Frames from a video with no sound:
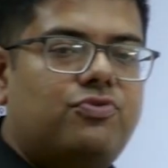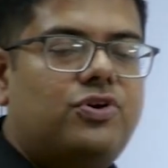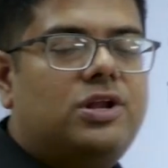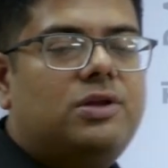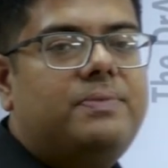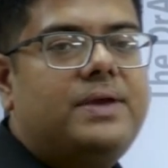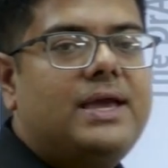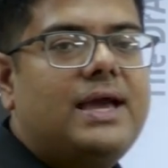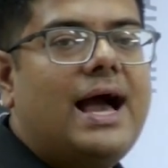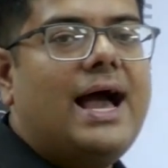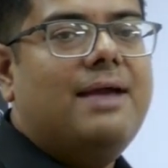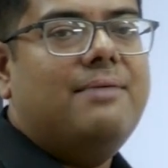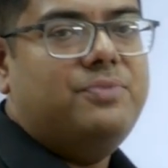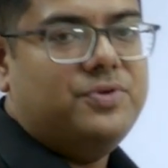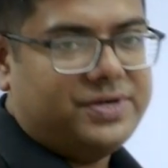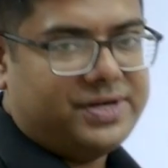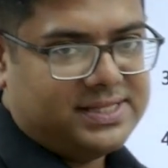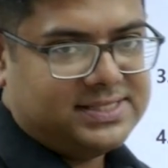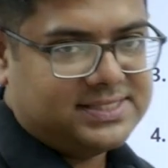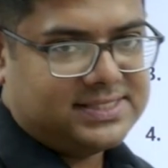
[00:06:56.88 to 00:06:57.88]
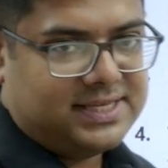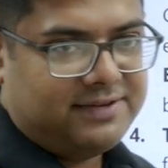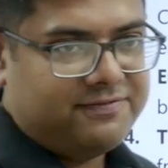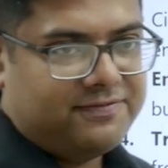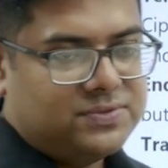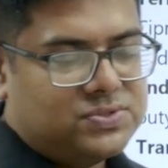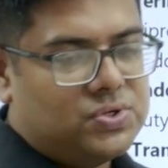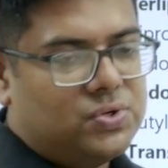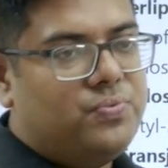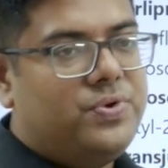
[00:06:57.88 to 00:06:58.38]
will be
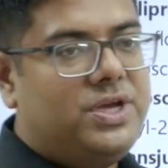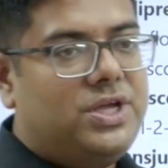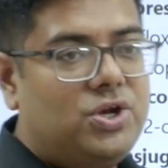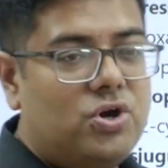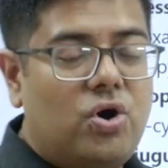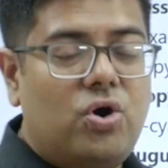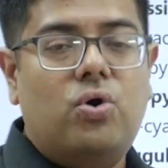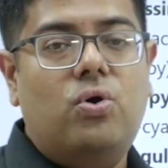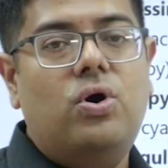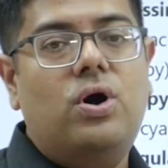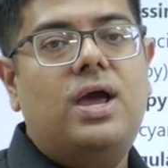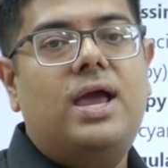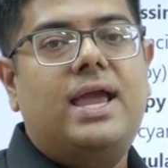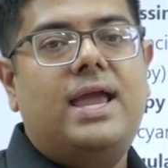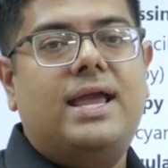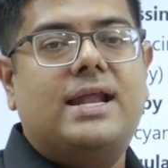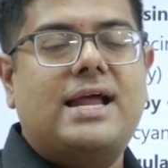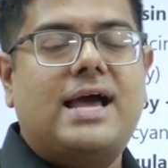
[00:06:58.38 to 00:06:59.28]
hypotensive. So we know in